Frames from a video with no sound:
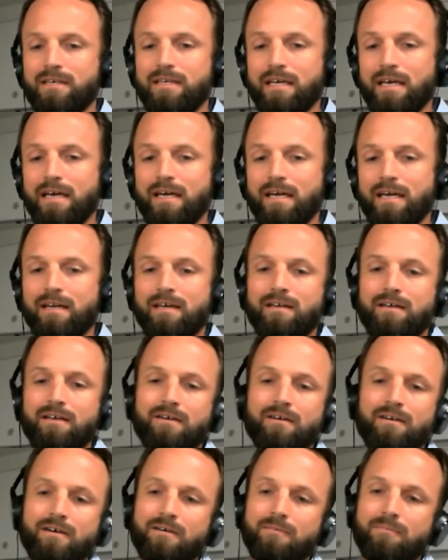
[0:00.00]
day
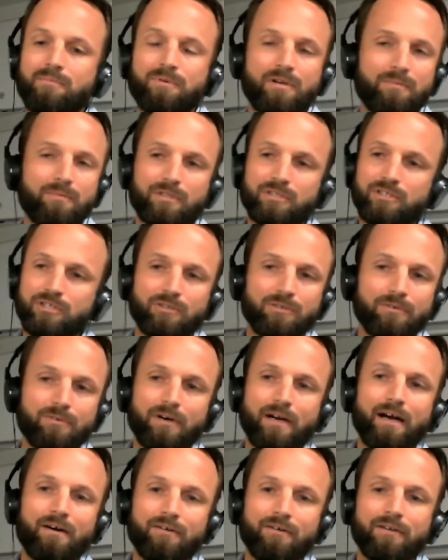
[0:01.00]
uh, pretty much year
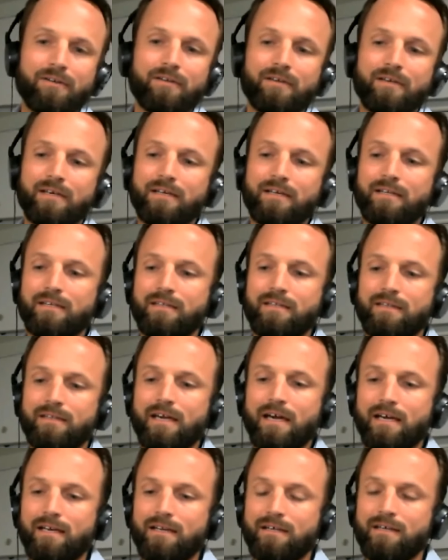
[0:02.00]
round. And
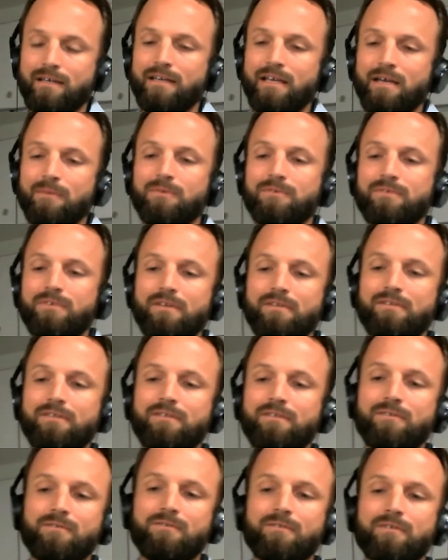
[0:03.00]
that enables us
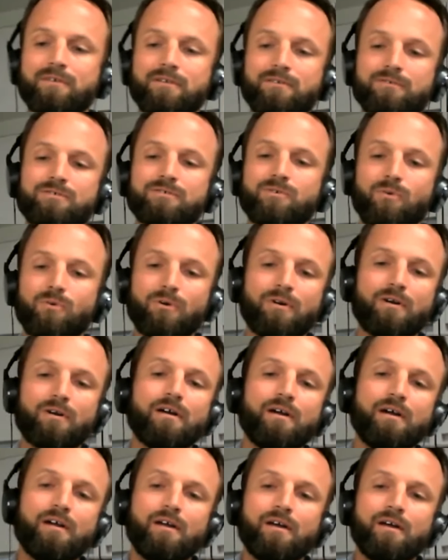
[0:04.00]
to, you know,
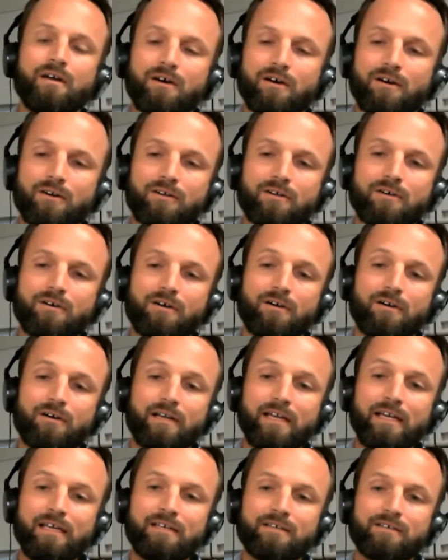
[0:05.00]
store our, our
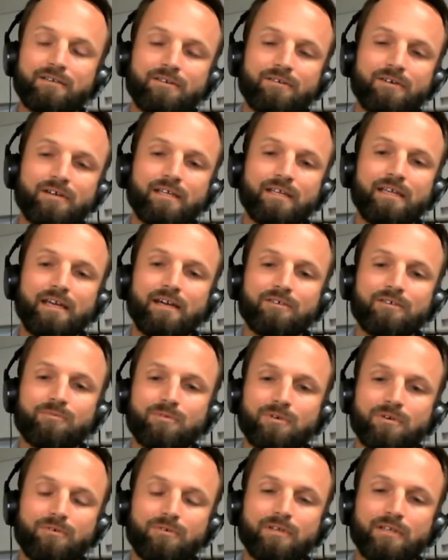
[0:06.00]
heat during the day as
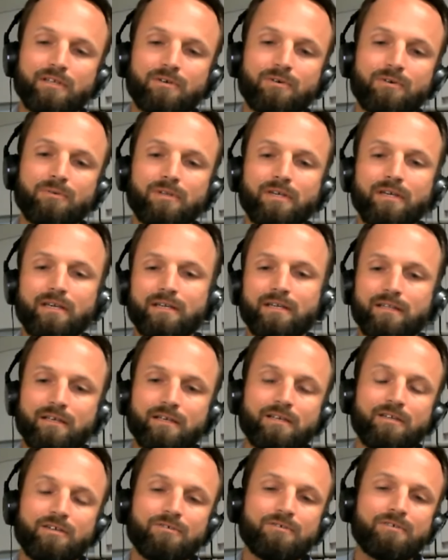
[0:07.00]
we're doing the cooling and
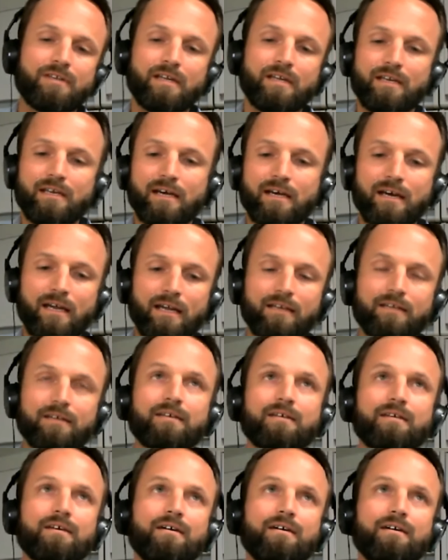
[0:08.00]
then use it at night.